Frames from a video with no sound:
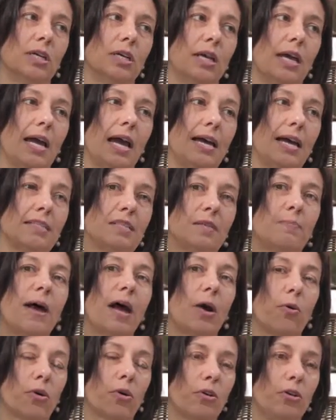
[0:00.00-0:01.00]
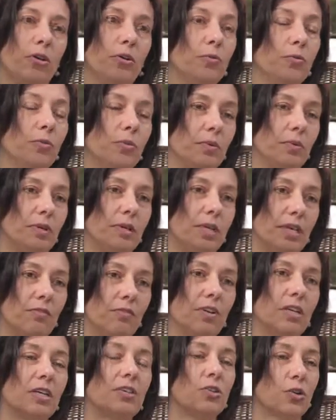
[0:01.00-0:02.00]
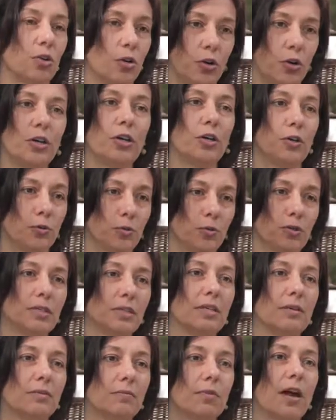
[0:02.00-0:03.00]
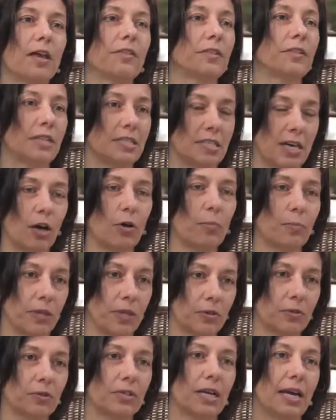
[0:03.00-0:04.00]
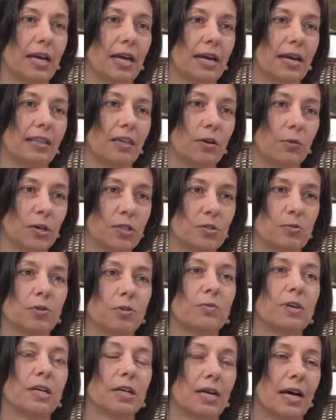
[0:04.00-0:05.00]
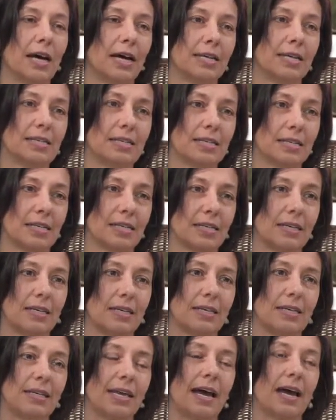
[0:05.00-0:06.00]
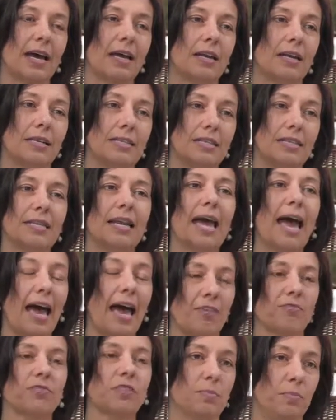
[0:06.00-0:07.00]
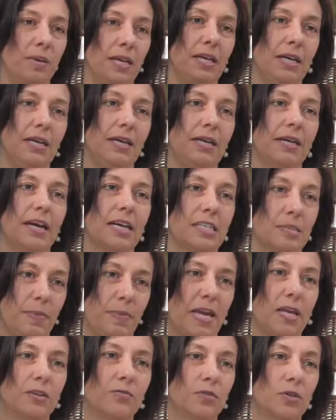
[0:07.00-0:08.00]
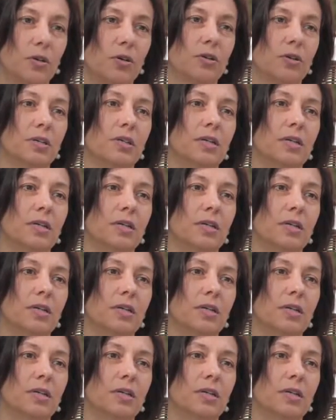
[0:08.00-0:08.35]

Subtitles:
as the power you give it to hurt you rather than to help you. And I think once we realized that it didn't have to be as painful